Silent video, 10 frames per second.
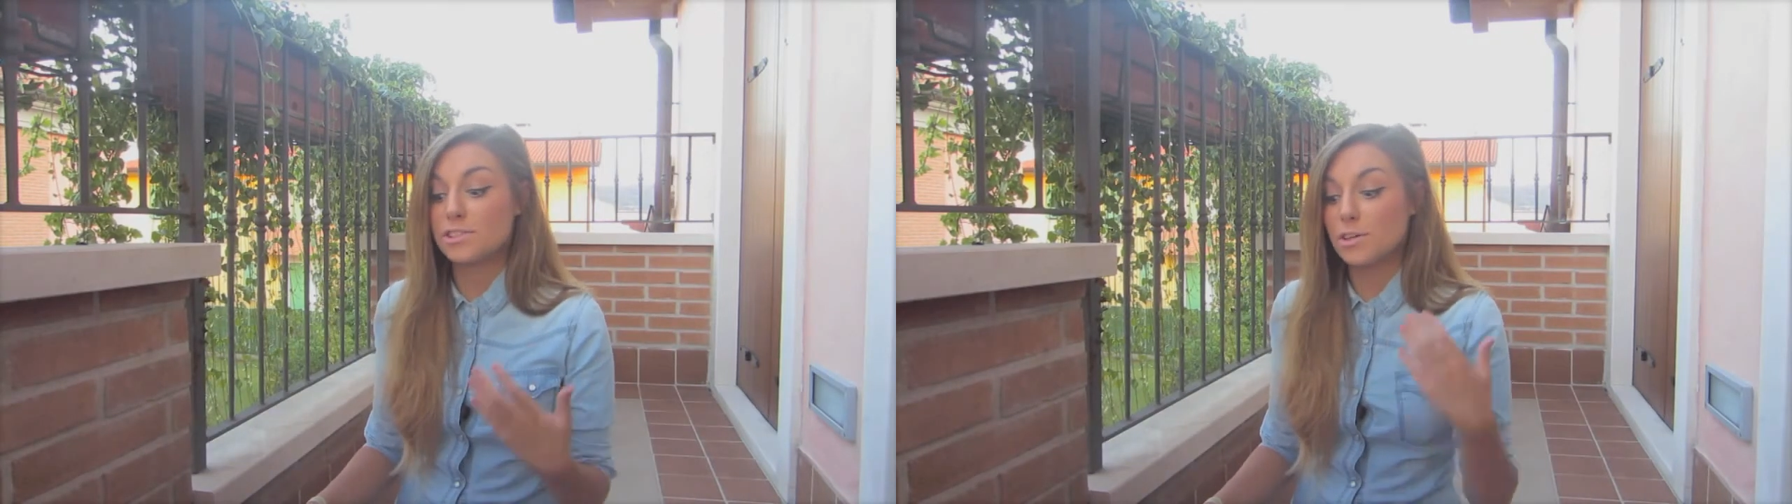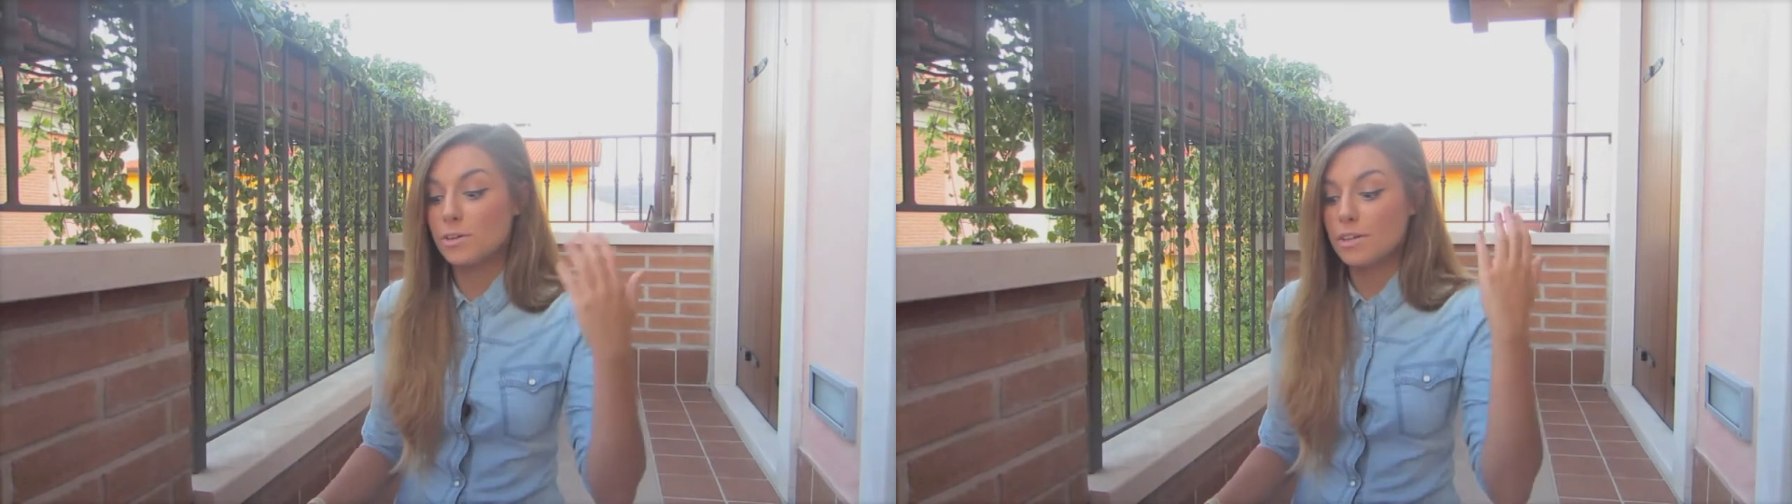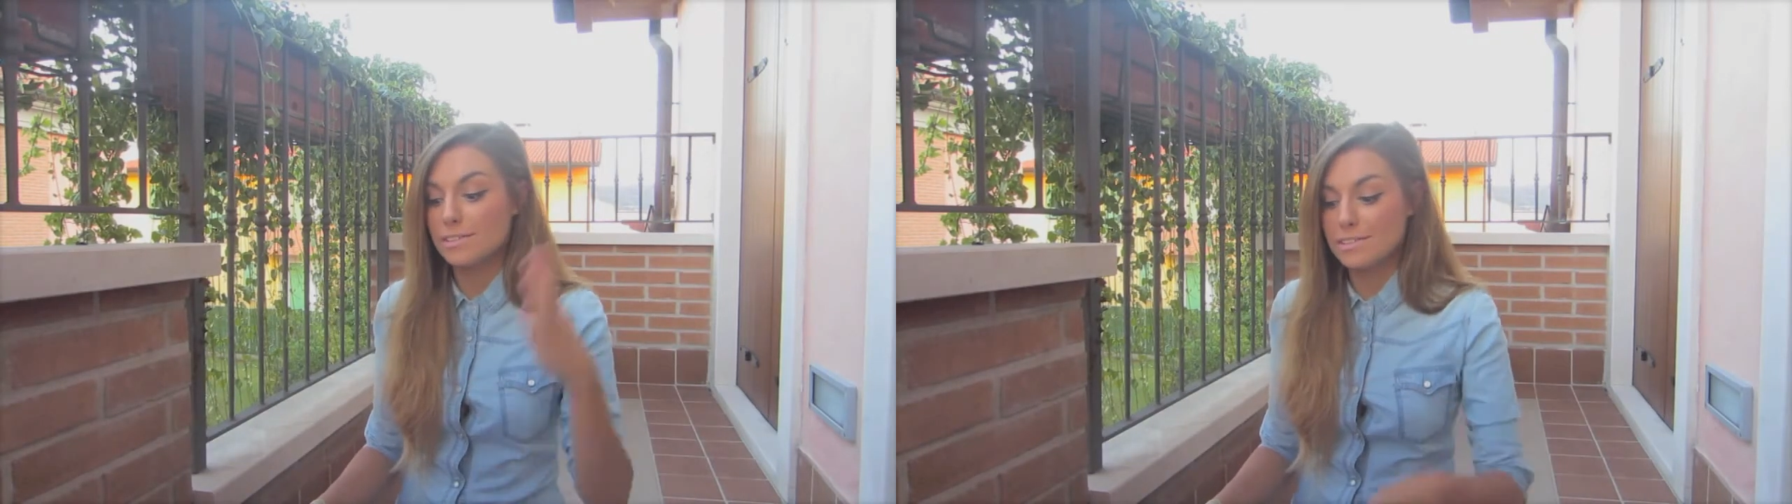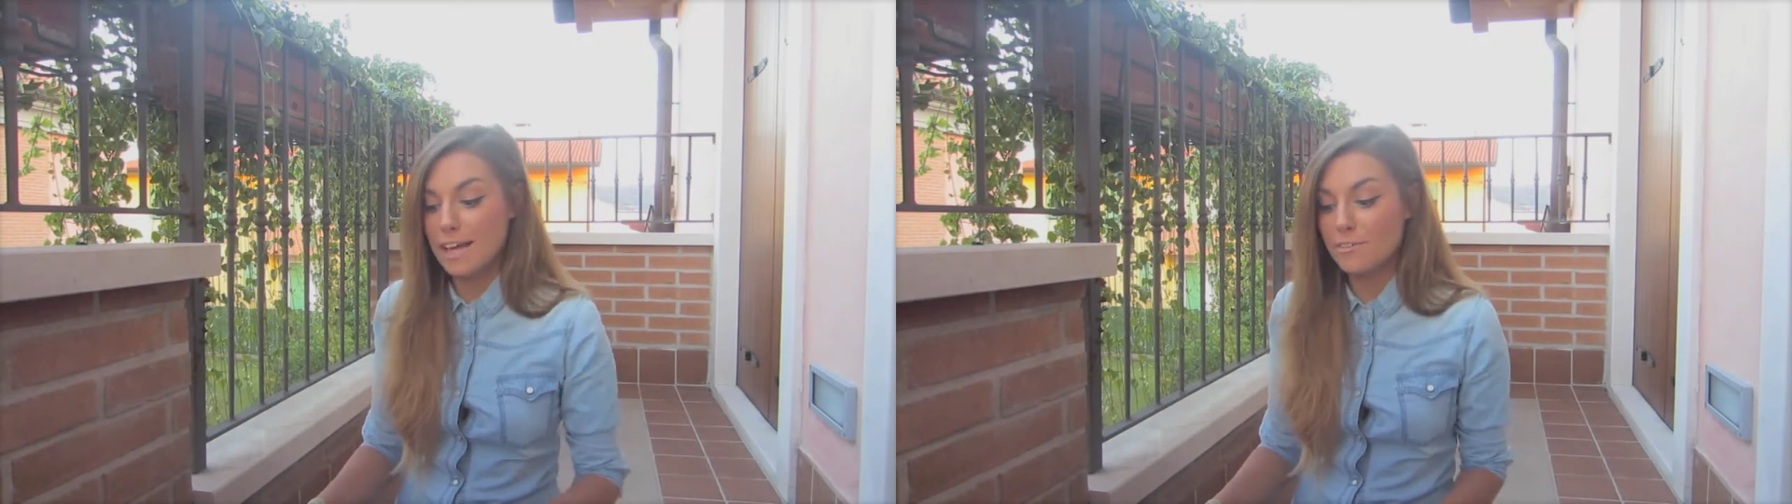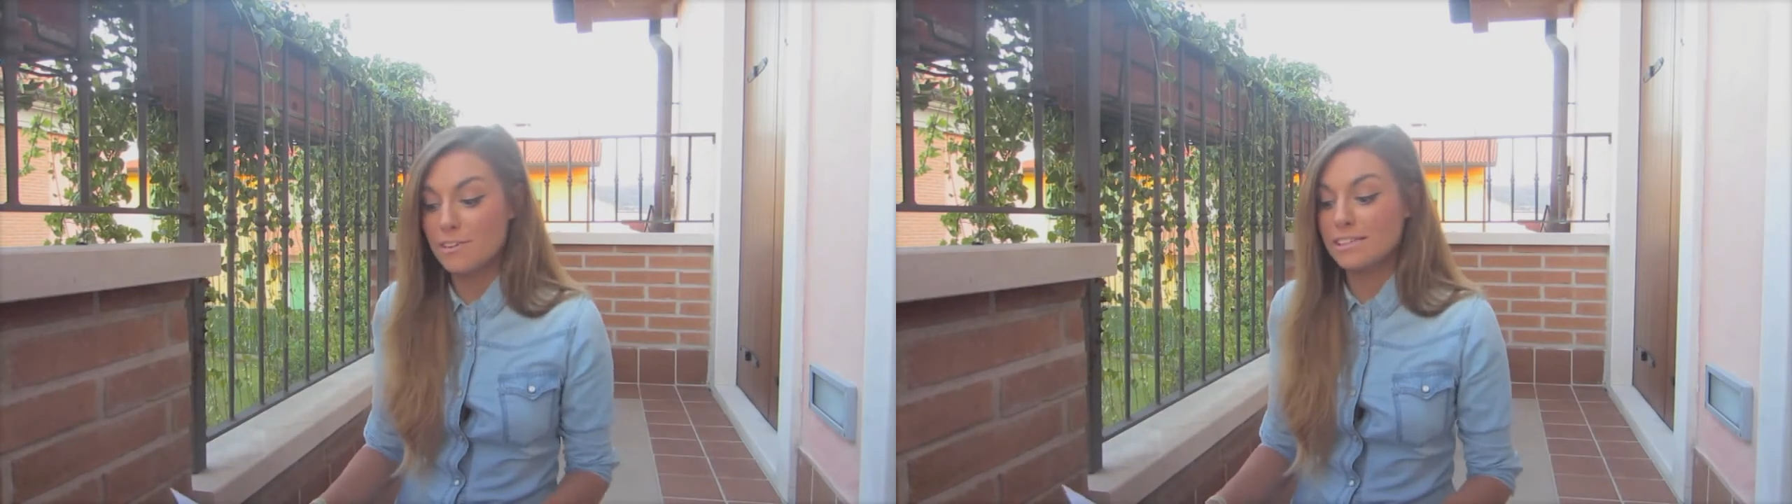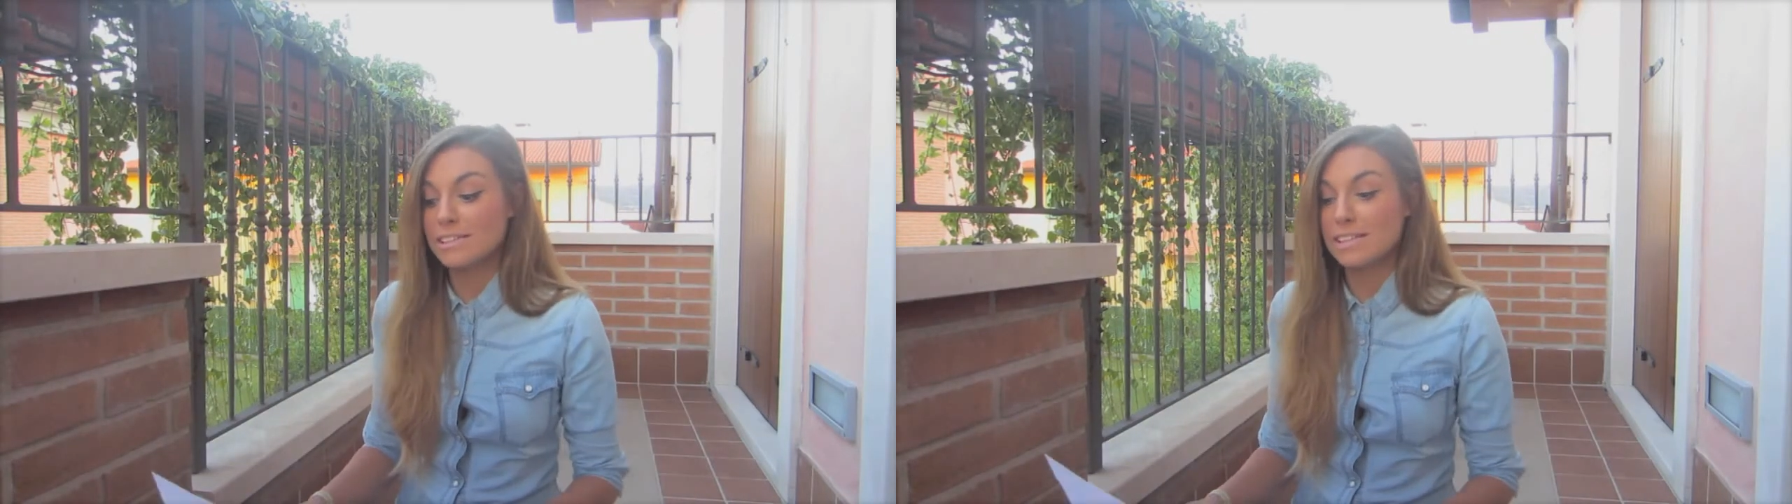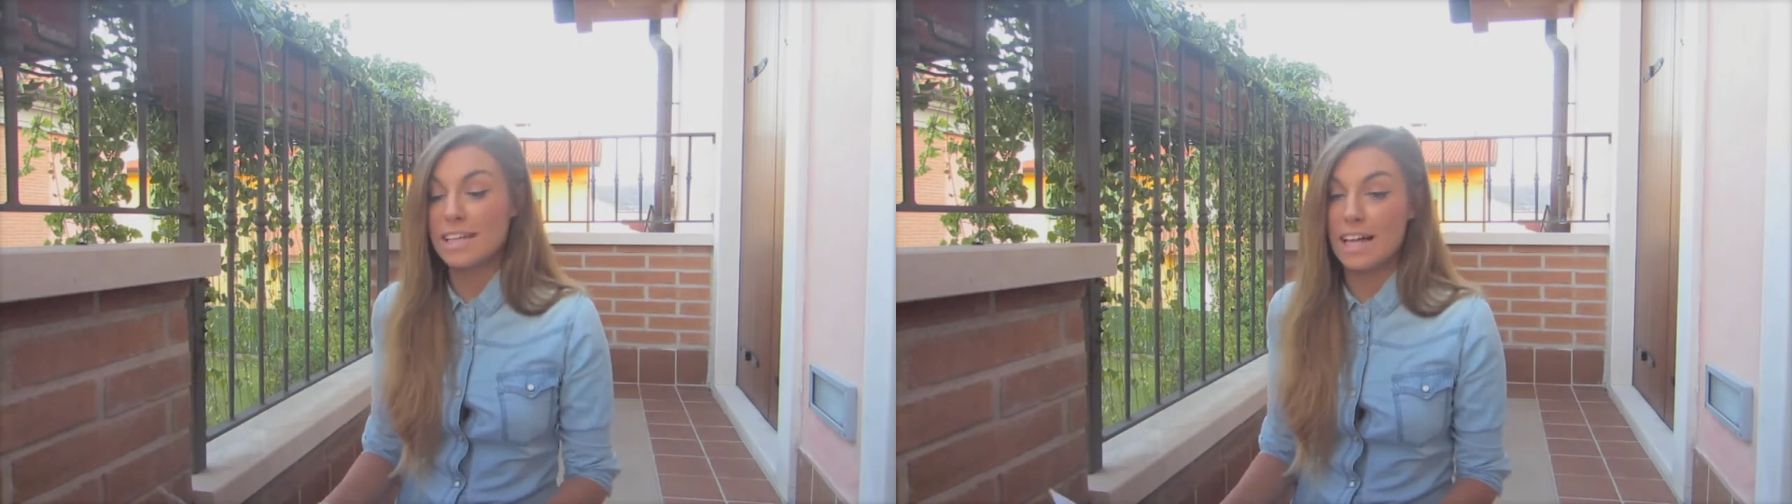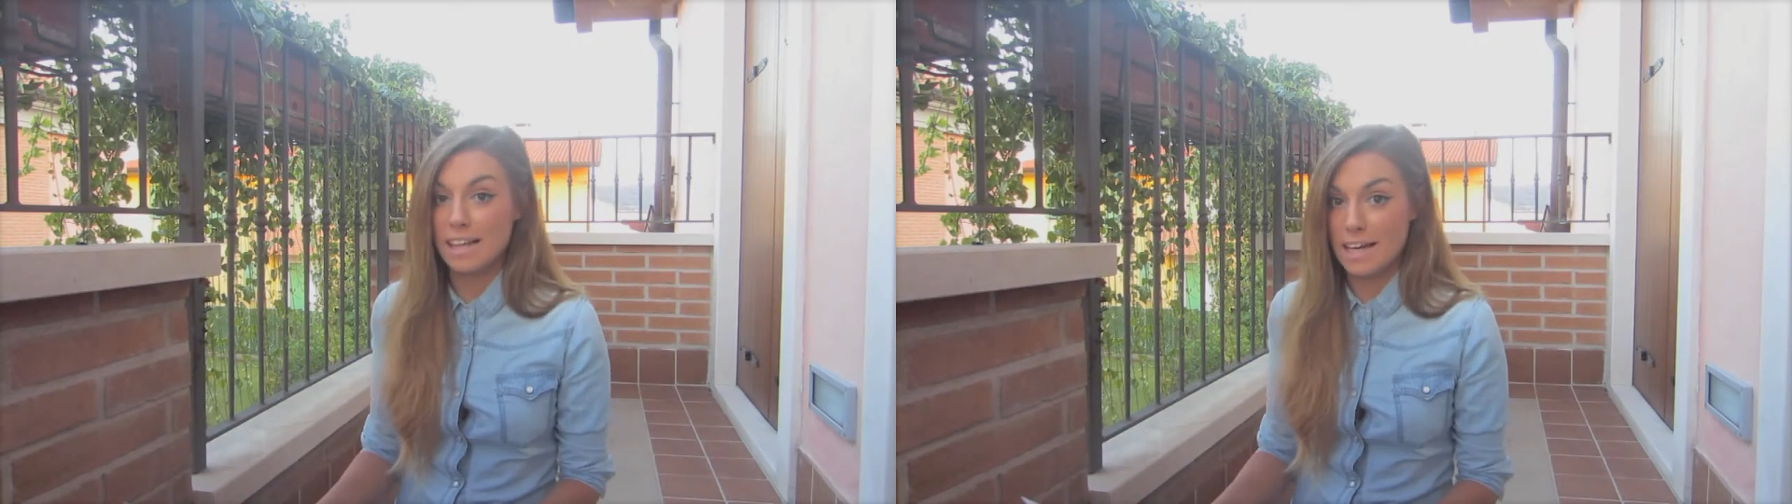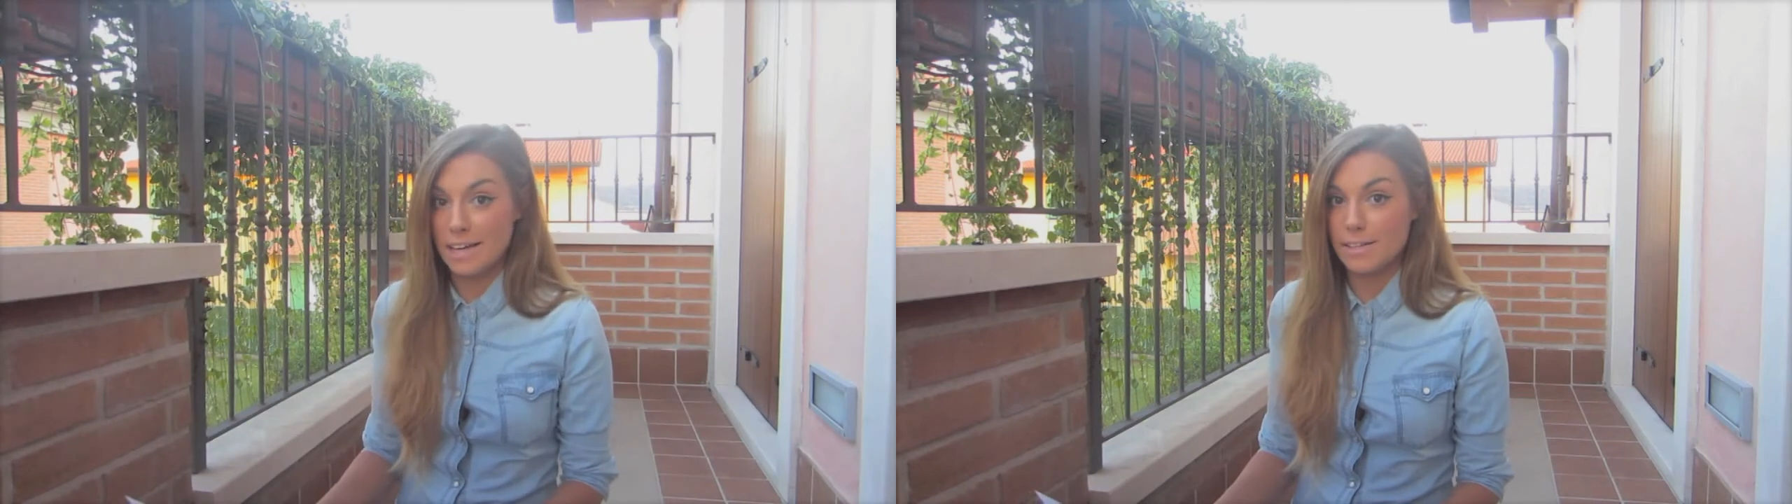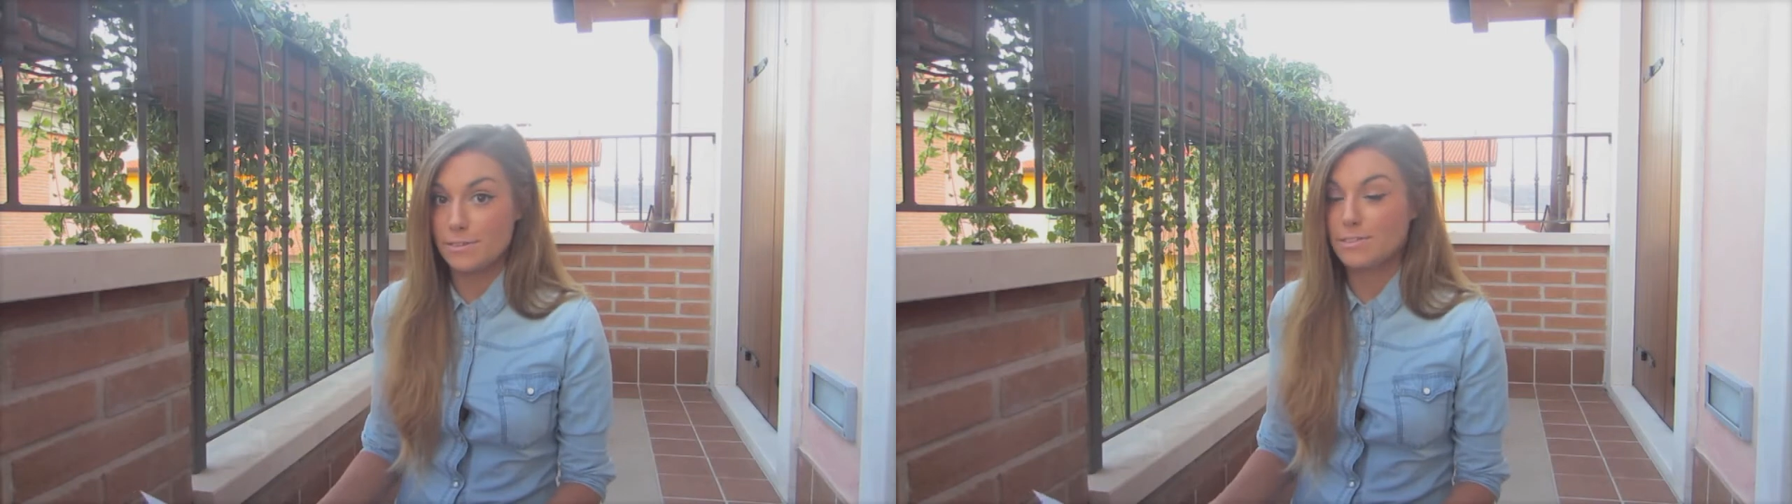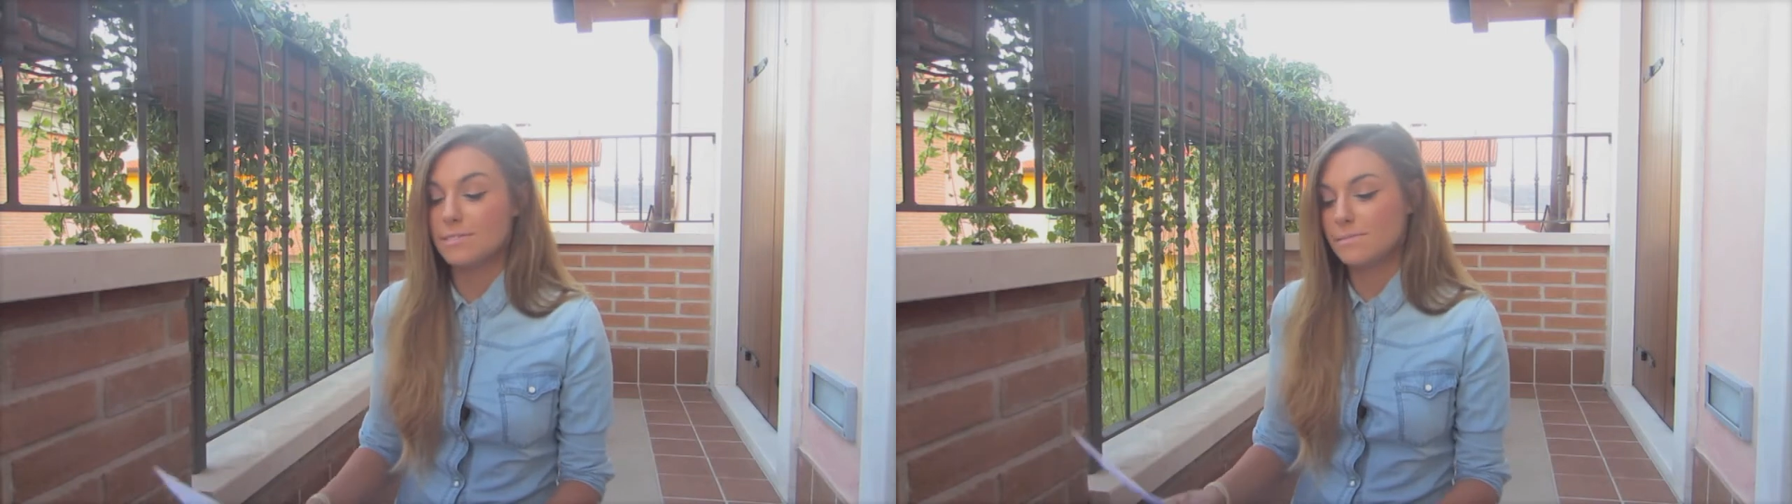So definitely a lion.